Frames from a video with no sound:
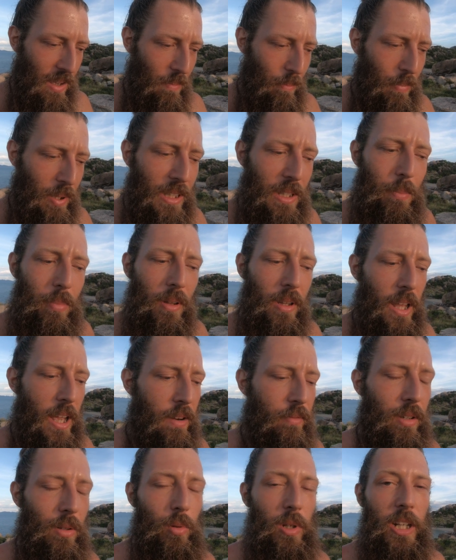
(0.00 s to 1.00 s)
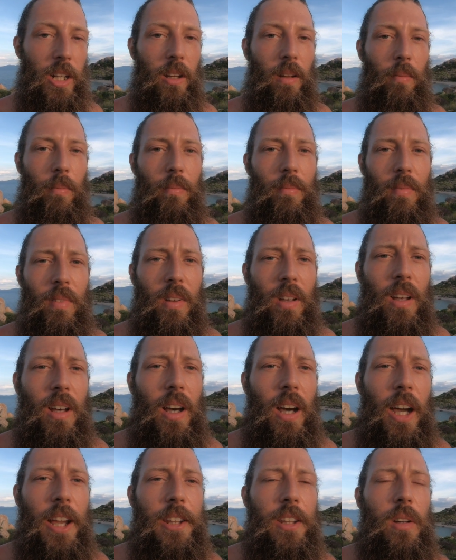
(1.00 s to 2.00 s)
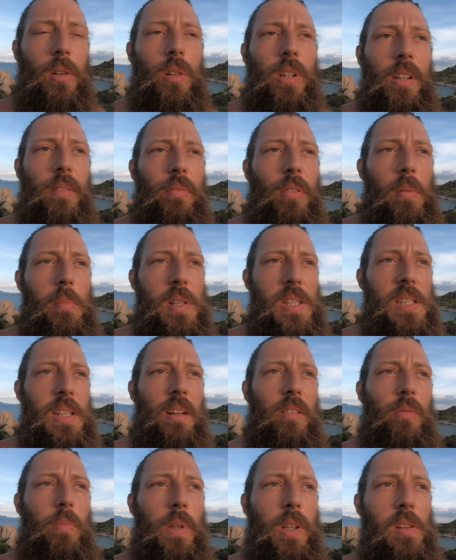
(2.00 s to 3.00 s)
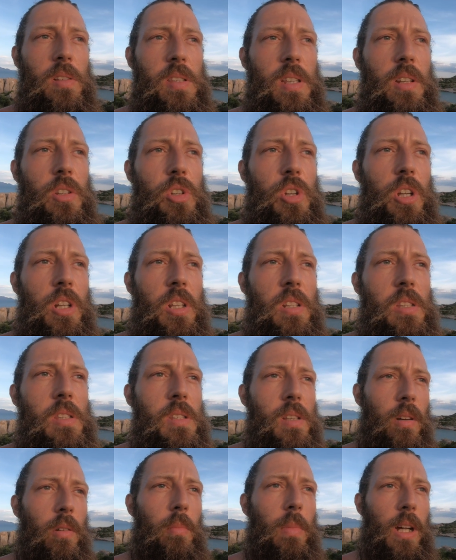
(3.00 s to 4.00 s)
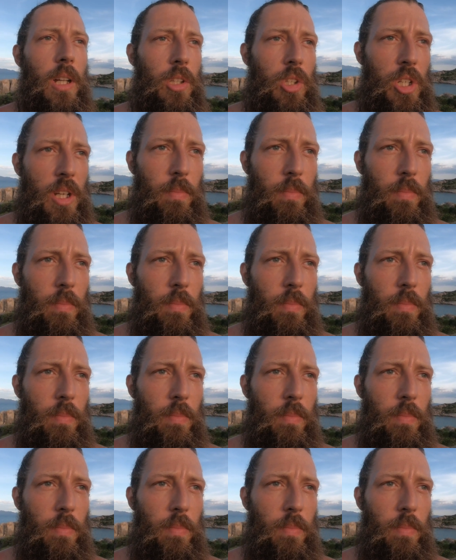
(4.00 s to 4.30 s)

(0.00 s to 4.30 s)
people everywhere. I know that for myself because I journeyed so much.